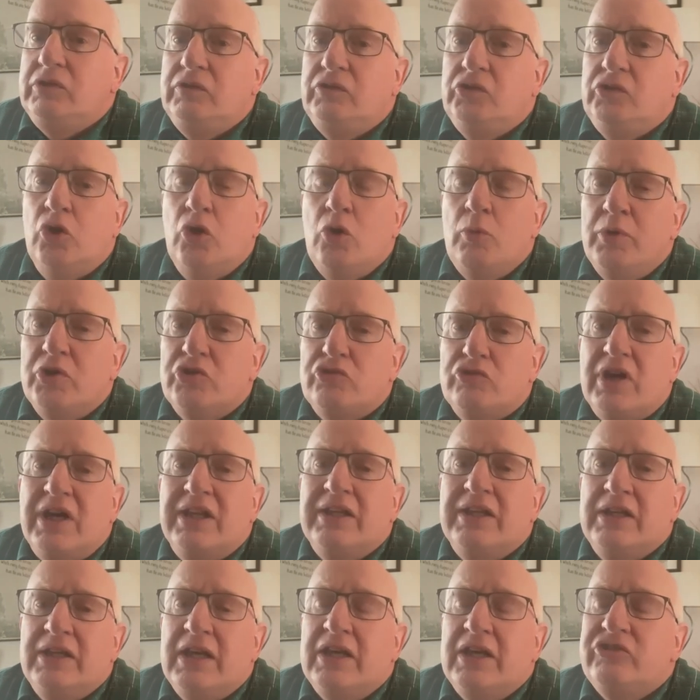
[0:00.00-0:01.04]
Job is
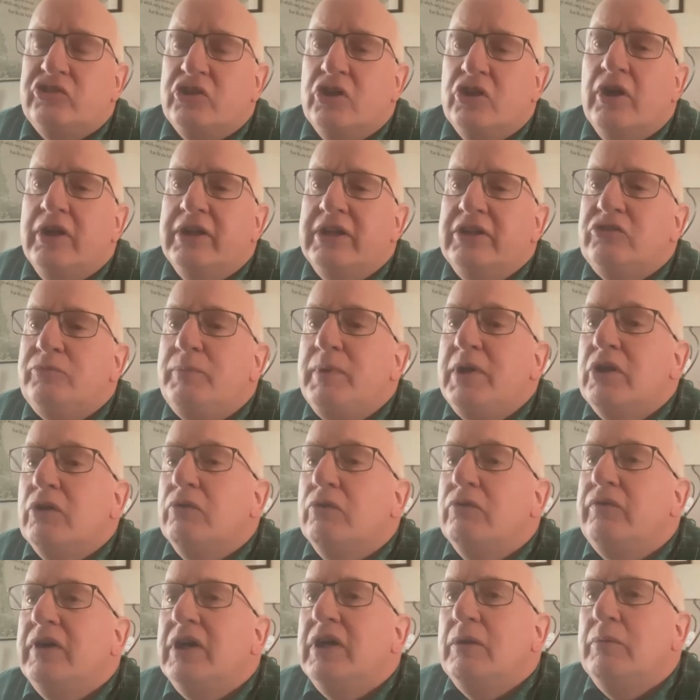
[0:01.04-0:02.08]
right, then yes, God is being
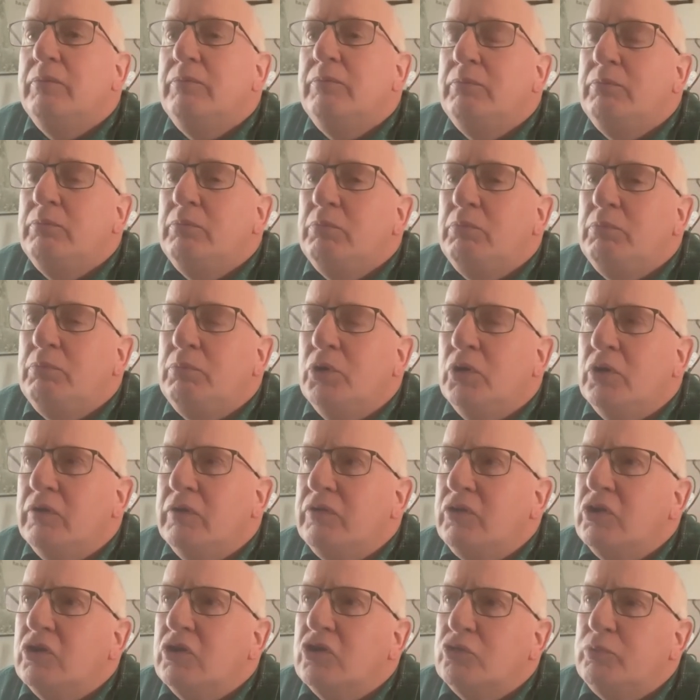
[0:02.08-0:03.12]
unfair. But
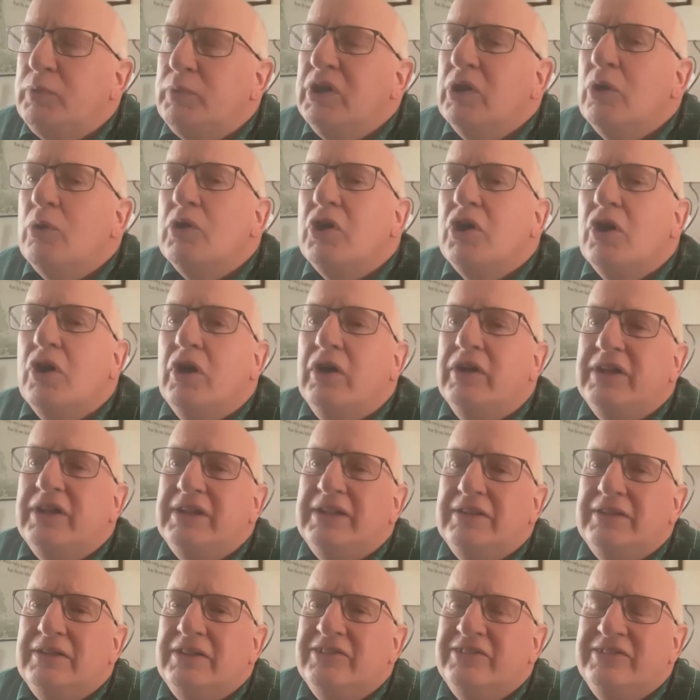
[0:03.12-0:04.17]
of course, we know God
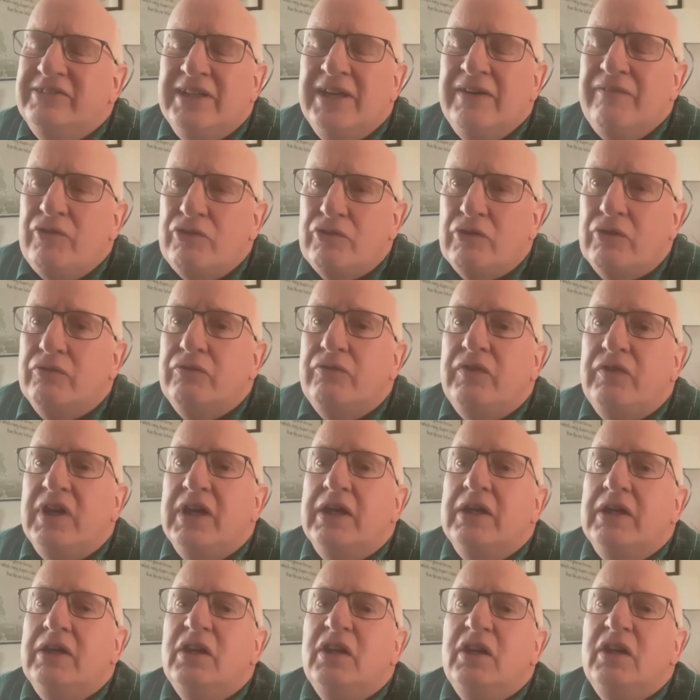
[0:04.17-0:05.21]
is never
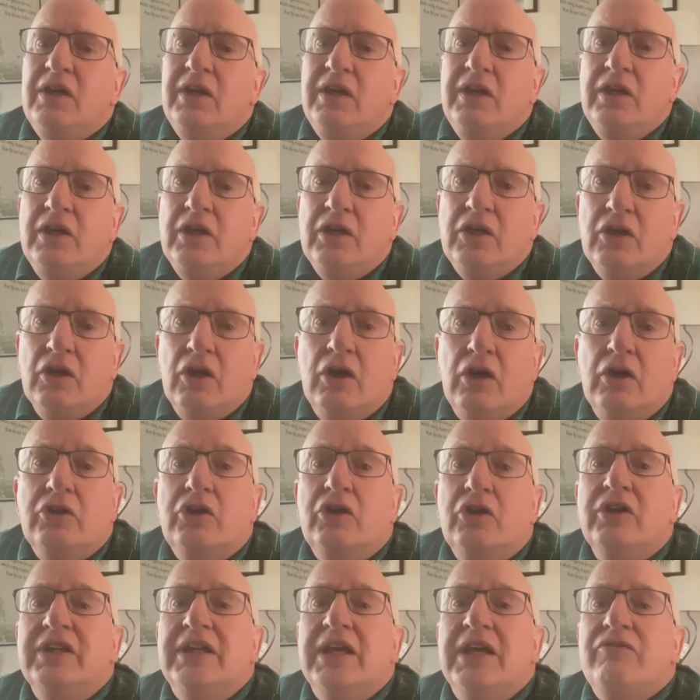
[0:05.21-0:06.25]
unfair.
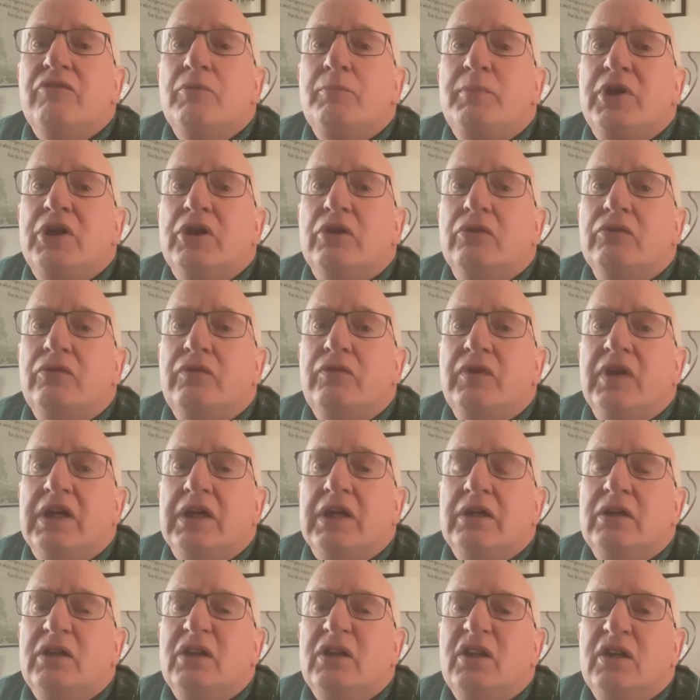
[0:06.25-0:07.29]
God can never be
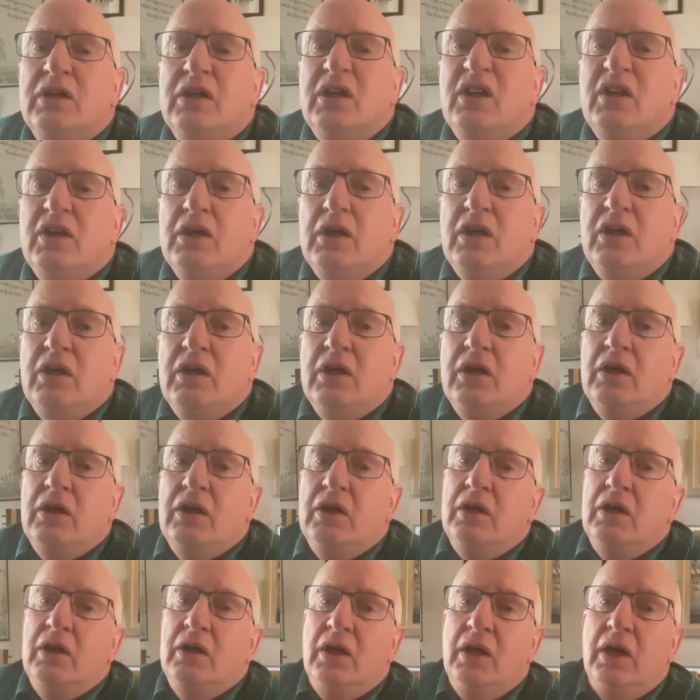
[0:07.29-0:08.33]
unfair.
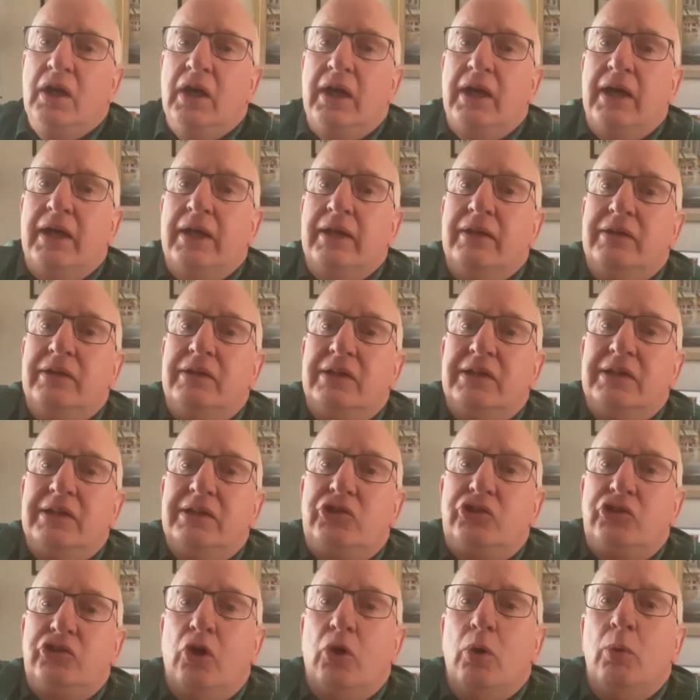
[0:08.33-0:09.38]
And
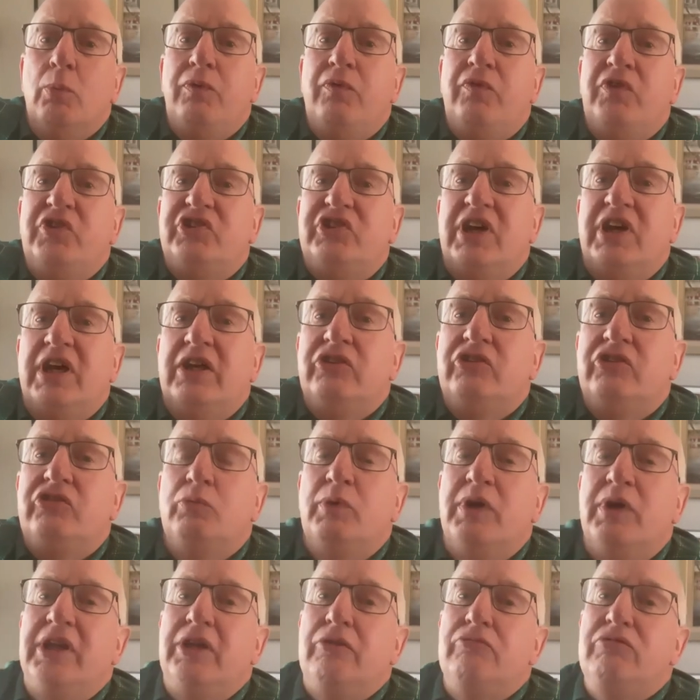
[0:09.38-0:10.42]
Job says,
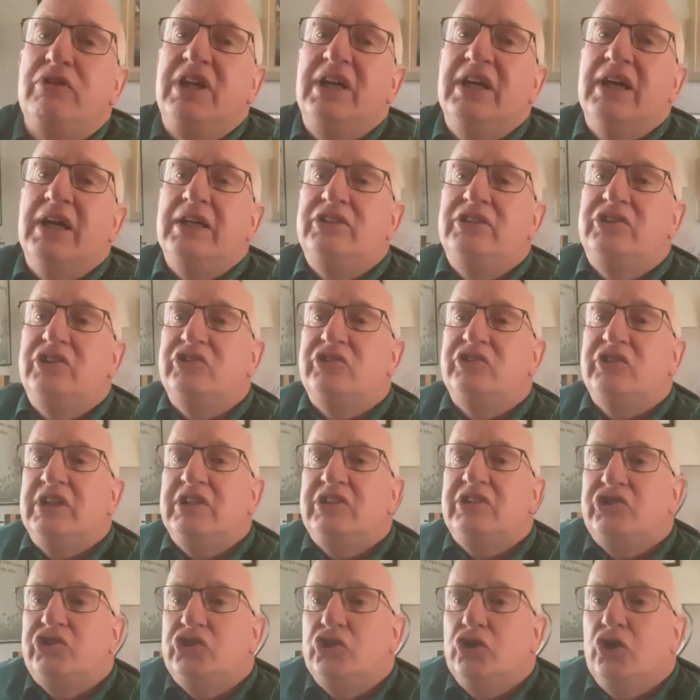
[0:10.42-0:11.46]
when he realizes
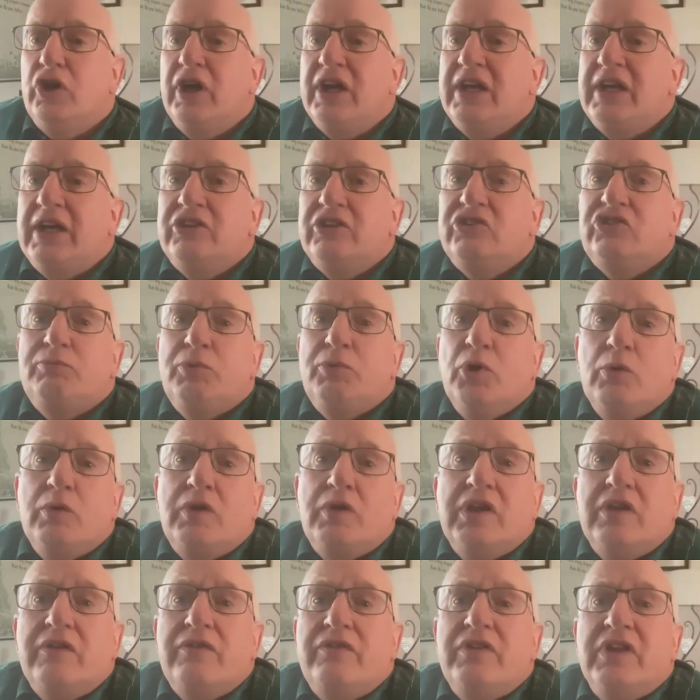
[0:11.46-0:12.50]
this, surely I
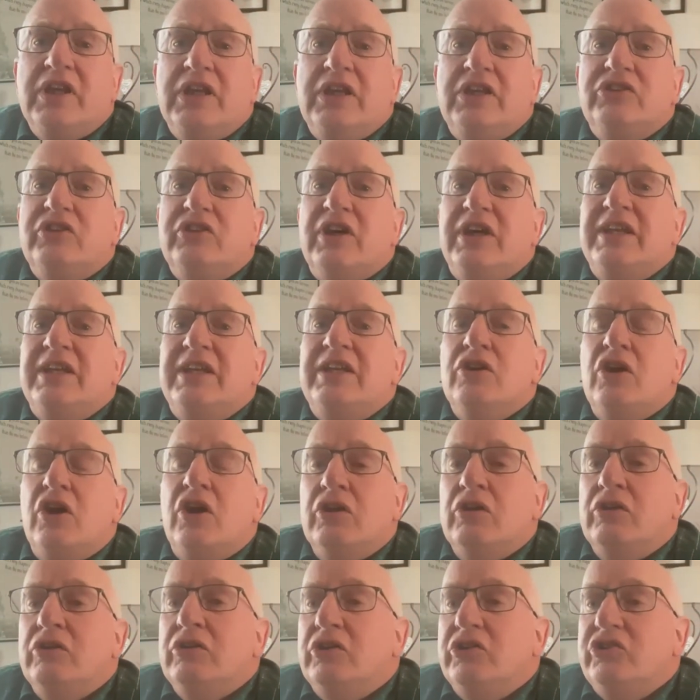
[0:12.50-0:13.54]
spoke of things I did
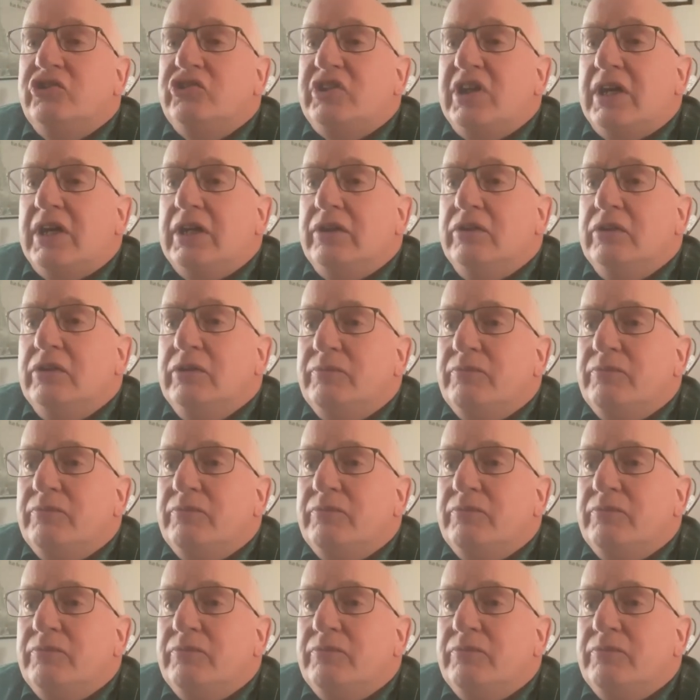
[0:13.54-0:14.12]
not understand.